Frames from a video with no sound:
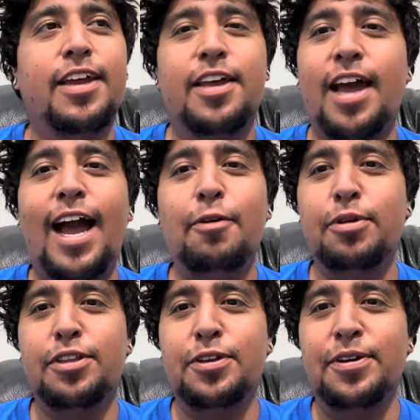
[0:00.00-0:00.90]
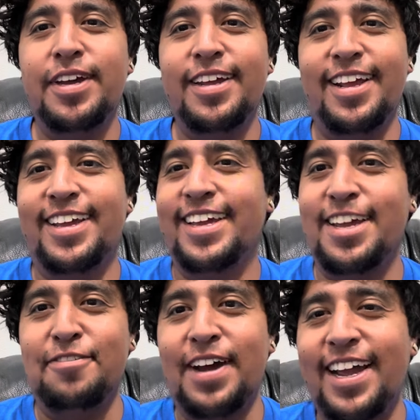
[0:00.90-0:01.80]
I would do it
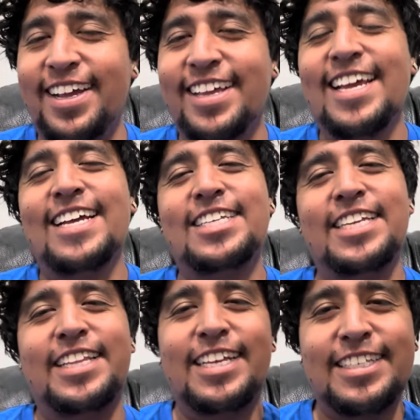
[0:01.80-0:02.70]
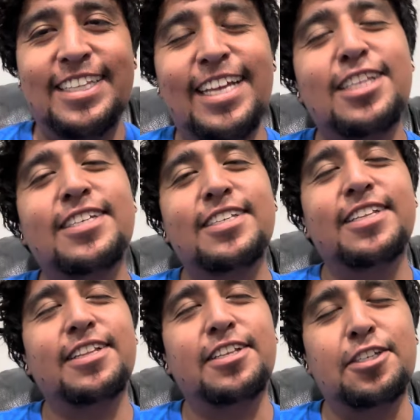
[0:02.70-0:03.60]
if I see that. This
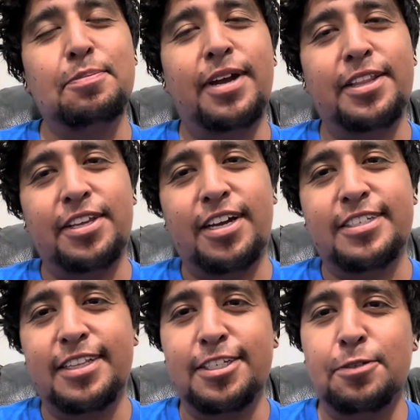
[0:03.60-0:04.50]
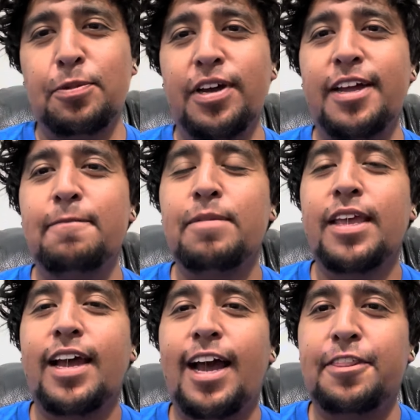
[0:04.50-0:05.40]
is my thoughts, and this is what
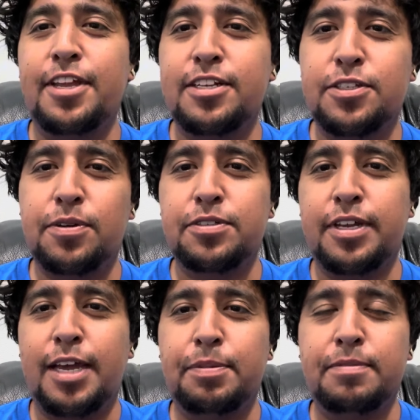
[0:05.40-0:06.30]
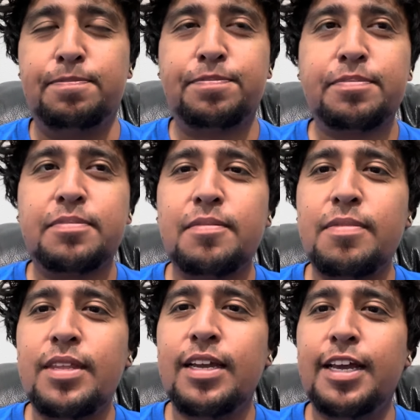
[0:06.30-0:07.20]
I think is going to happen.
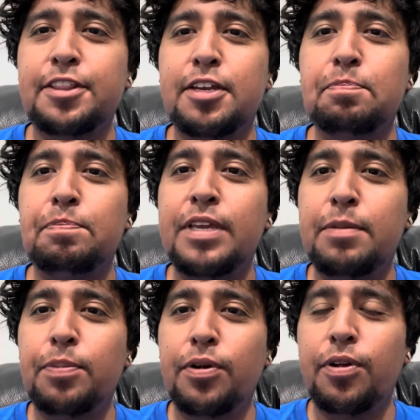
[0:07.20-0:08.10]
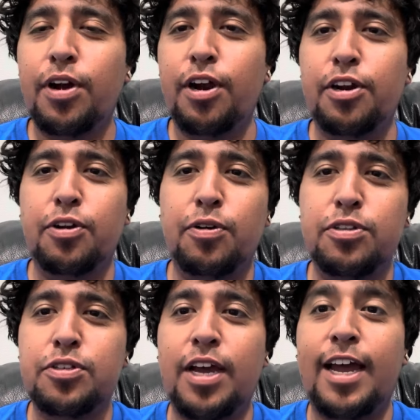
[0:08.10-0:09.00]
I think people are going
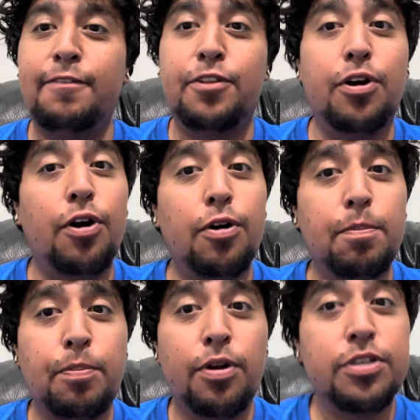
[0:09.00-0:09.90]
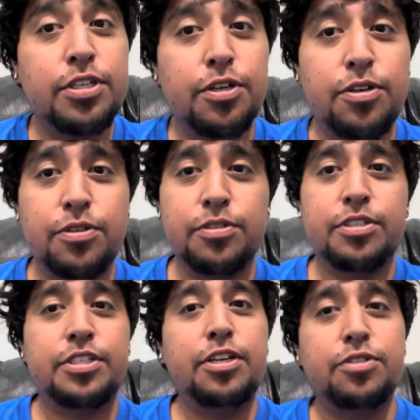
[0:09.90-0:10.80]
to have their own personal
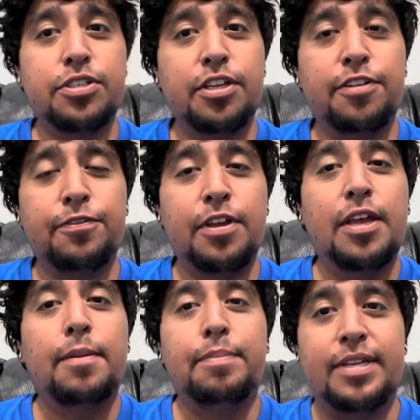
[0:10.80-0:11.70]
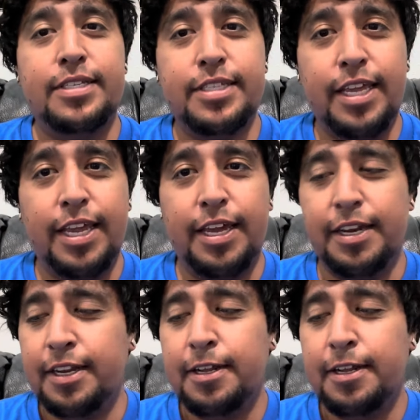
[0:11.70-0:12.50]
seal stuff be scanned,